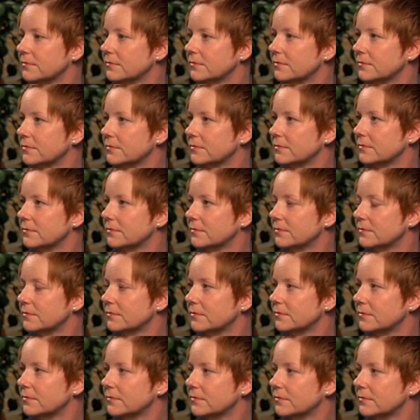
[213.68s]

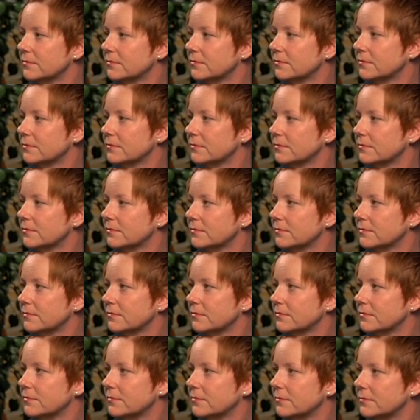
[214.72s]

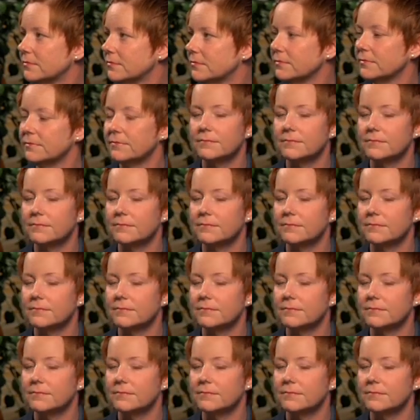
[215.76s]
No words are spoken by the person on screen.